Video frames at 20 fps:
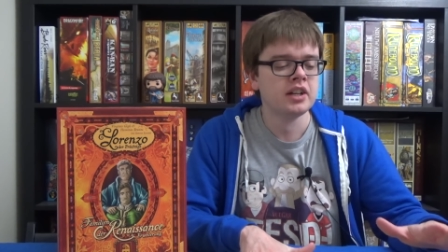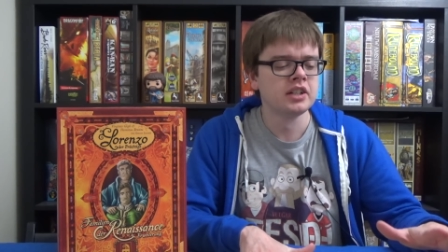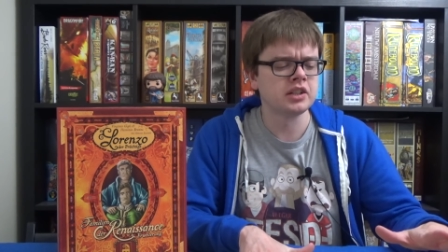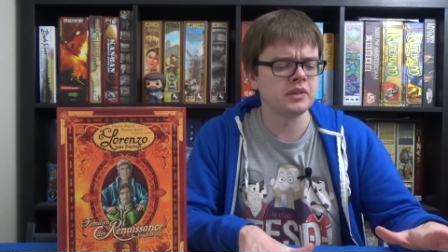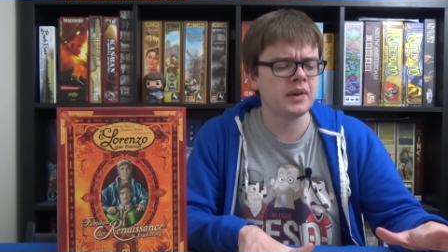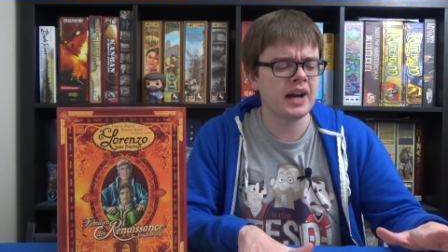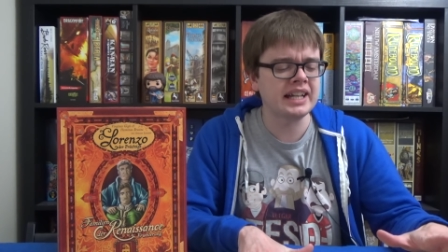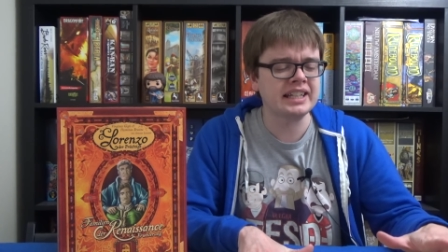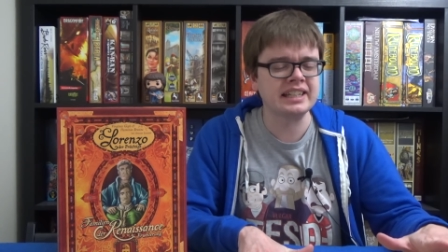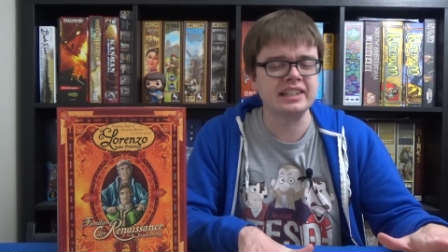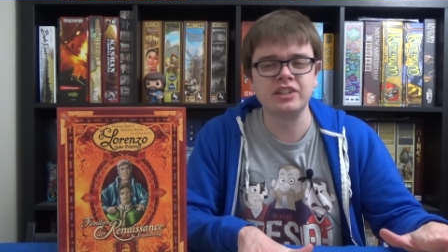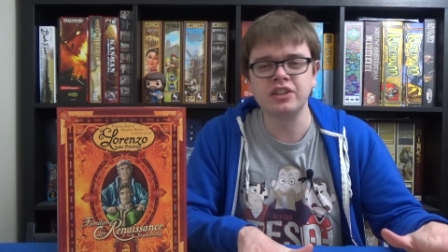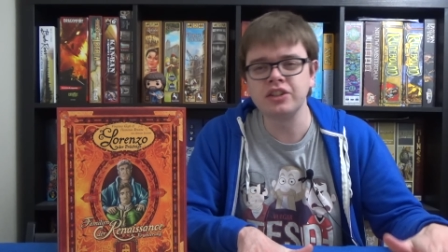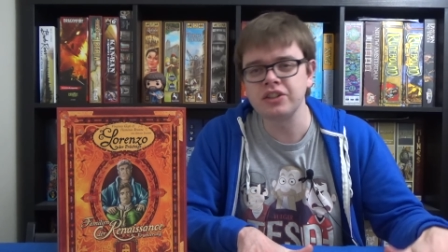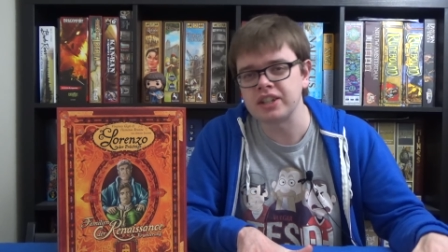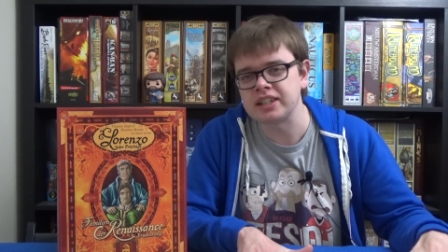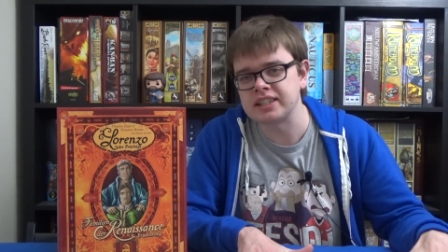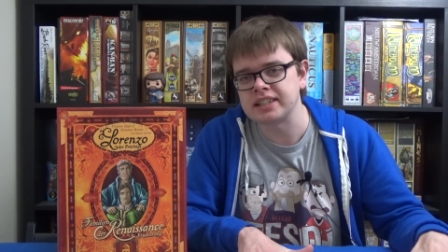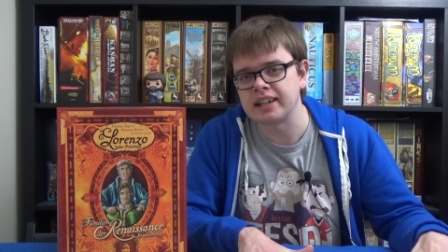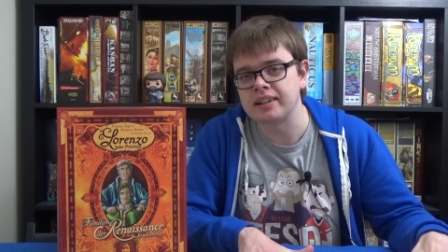So adding
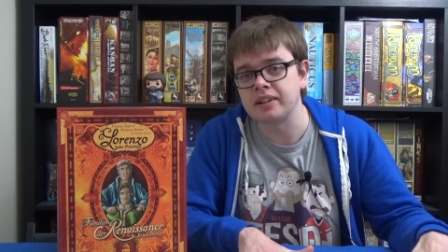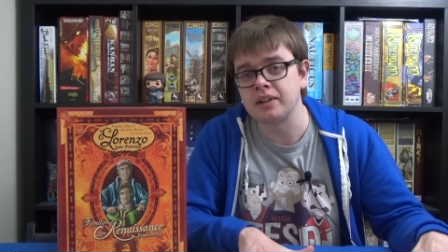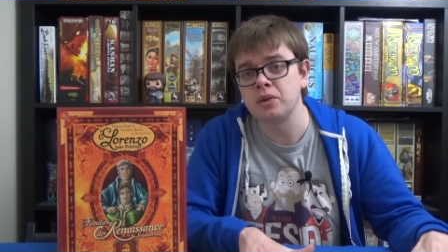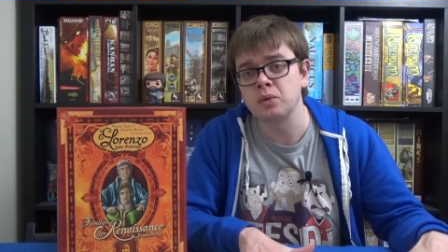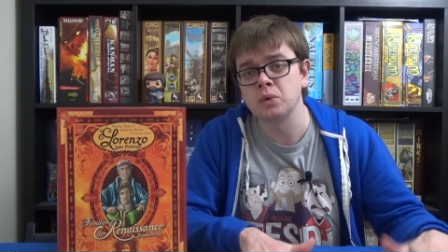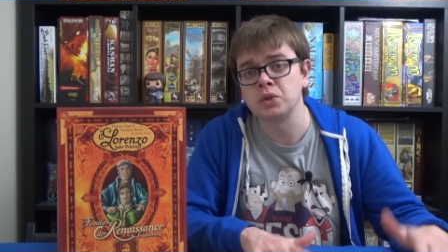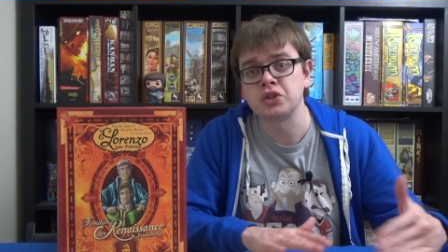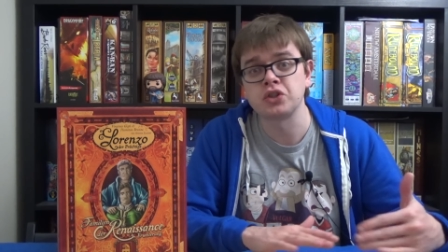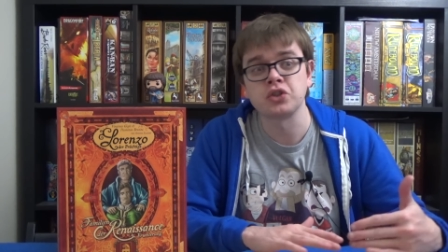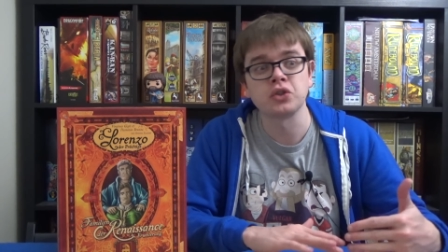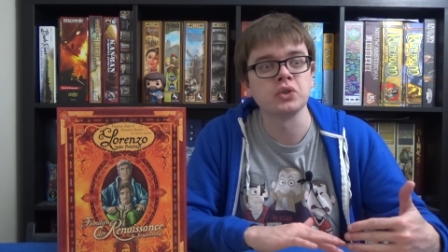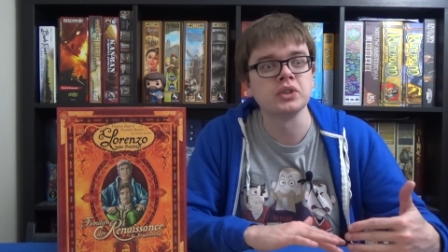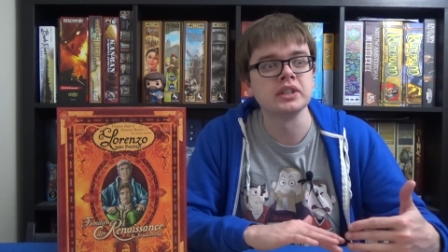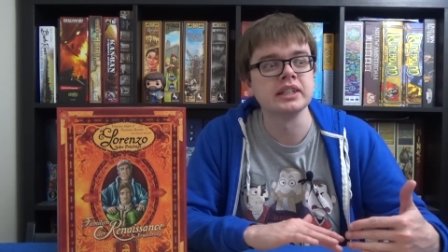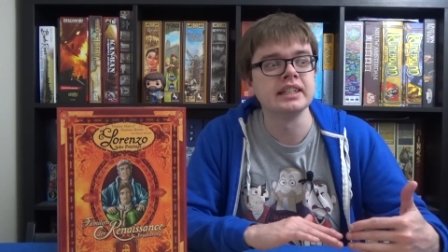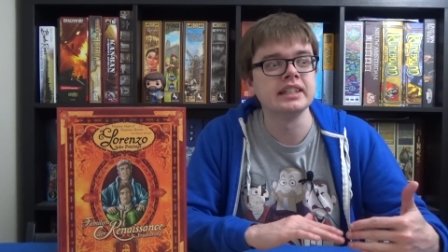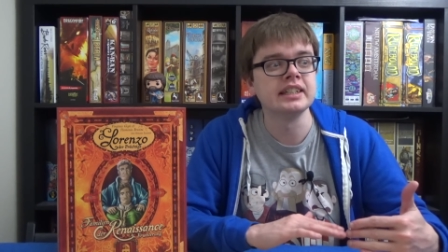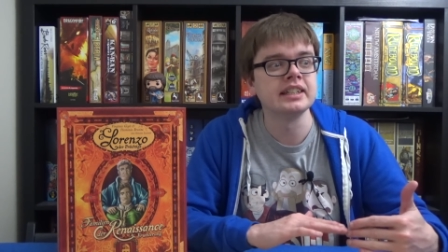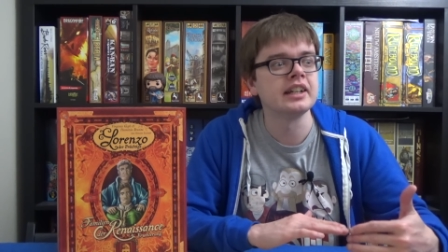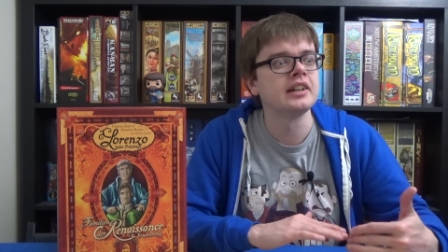another tower would
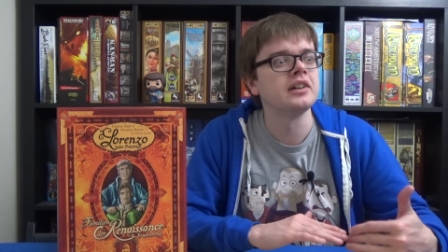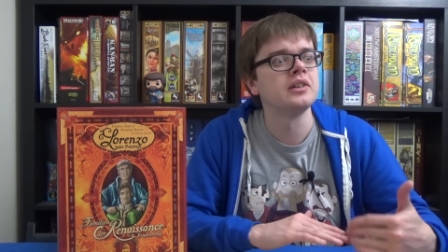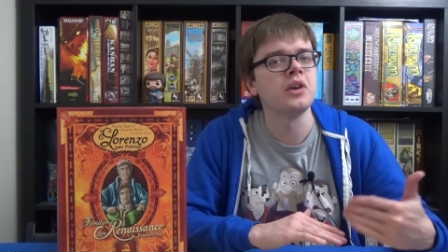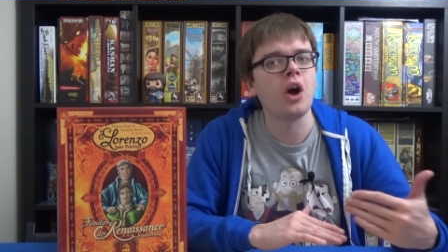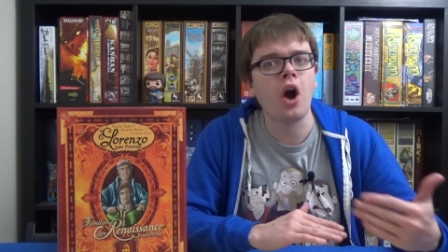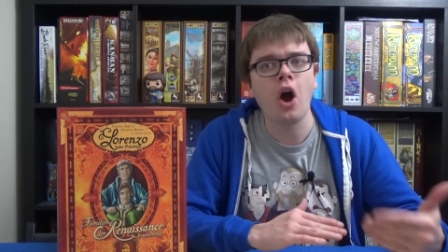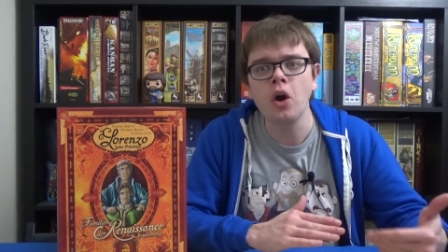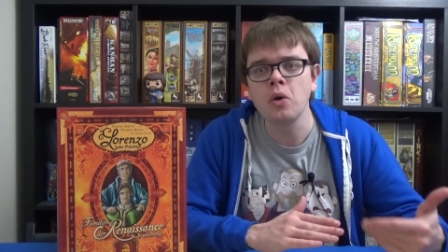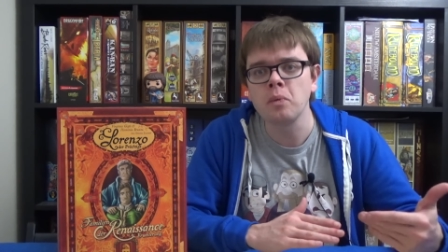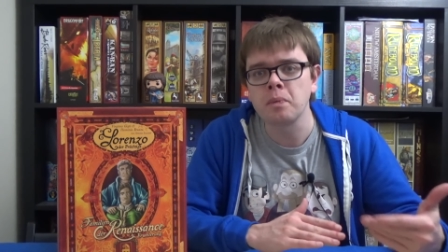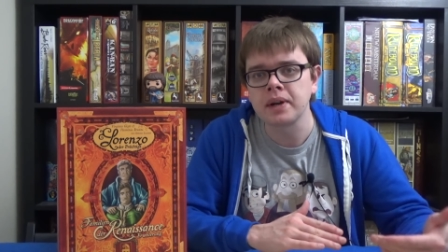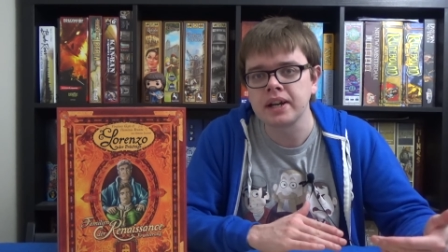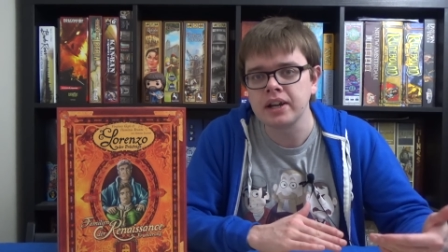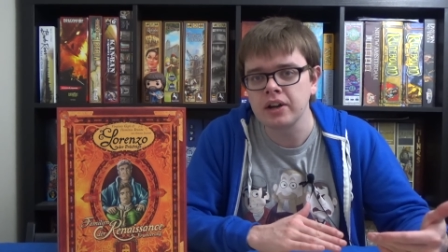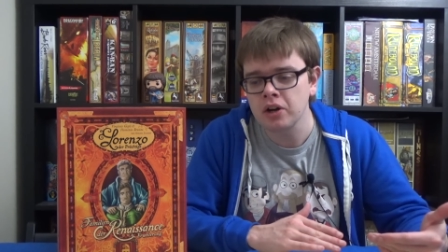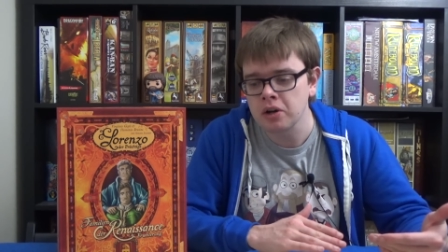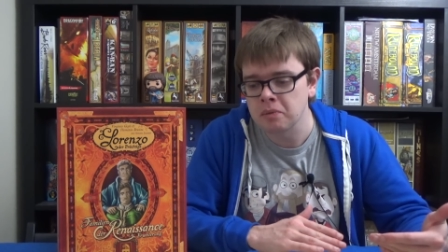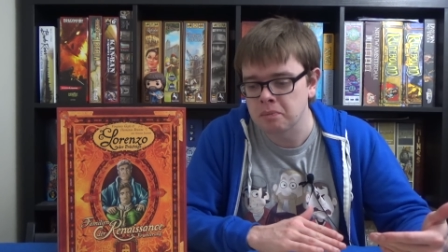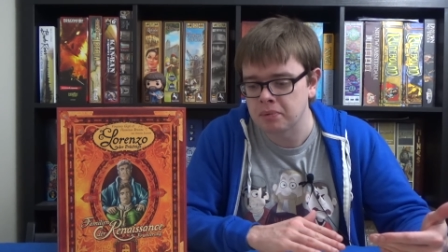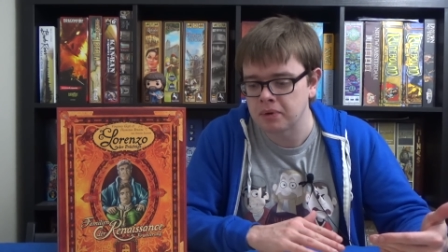surely you know open it
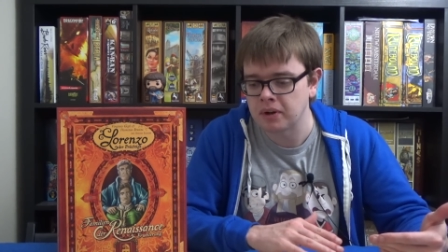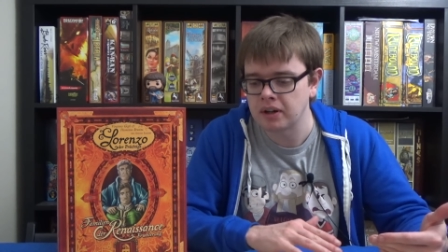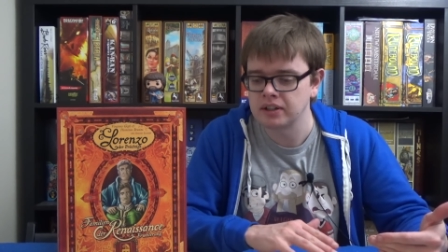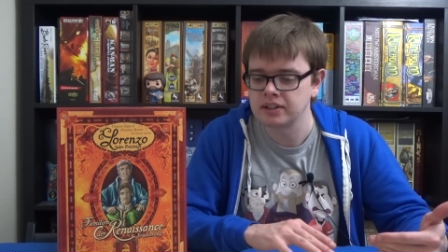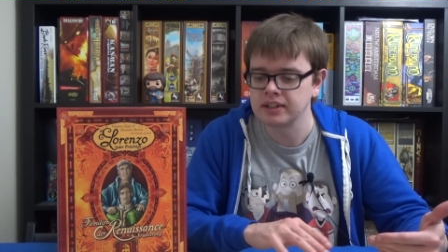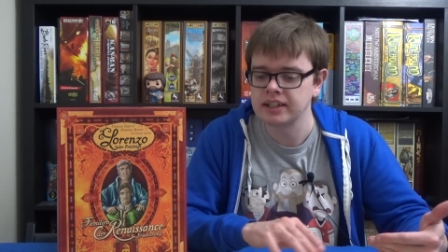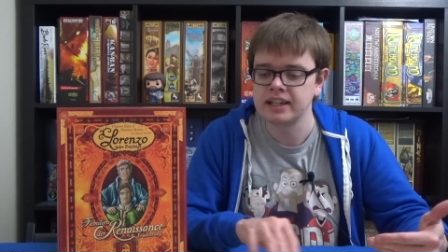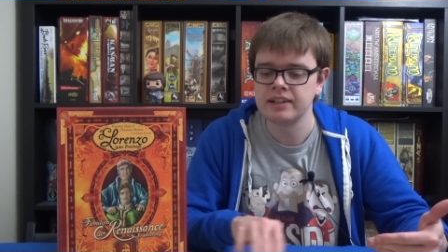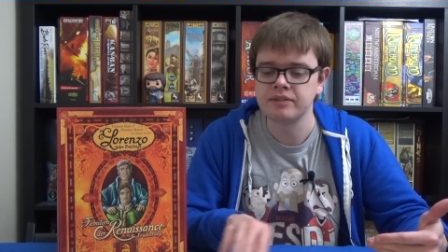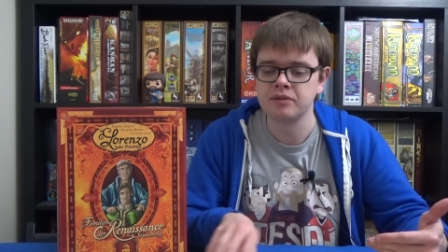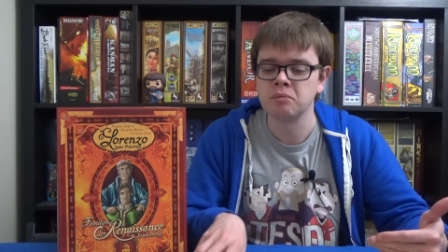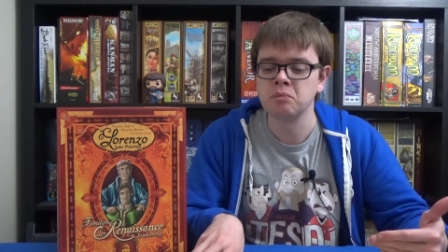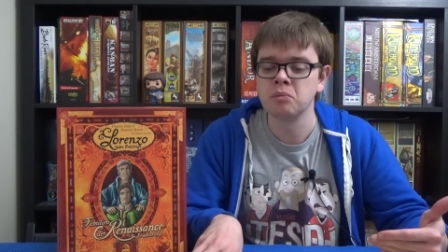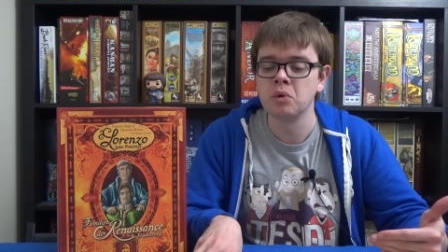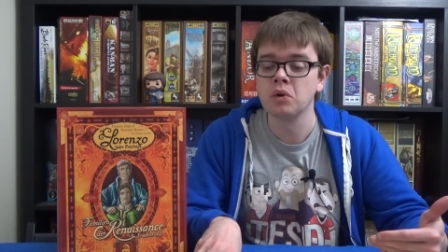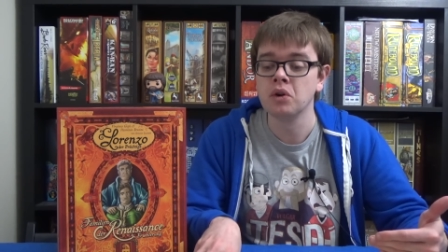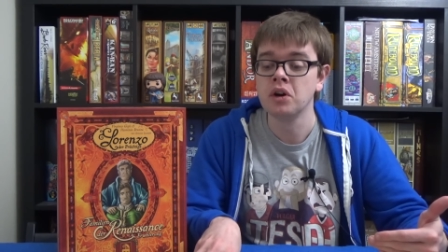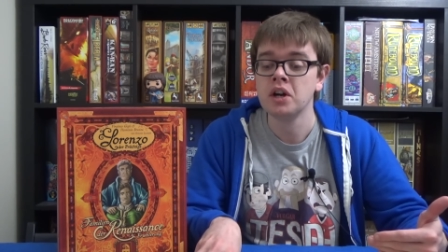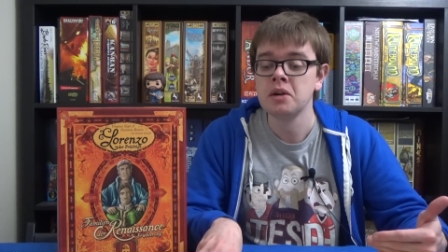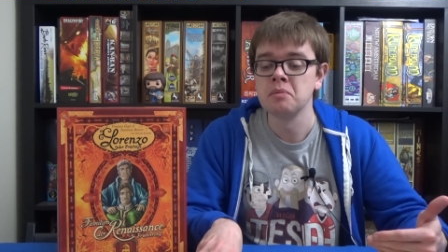up even
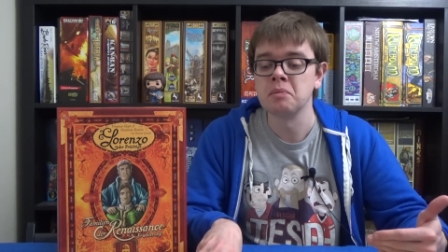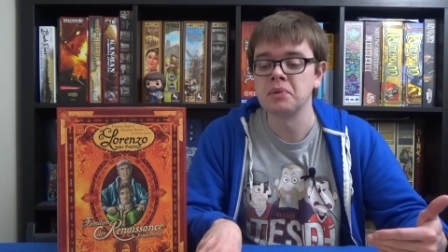more.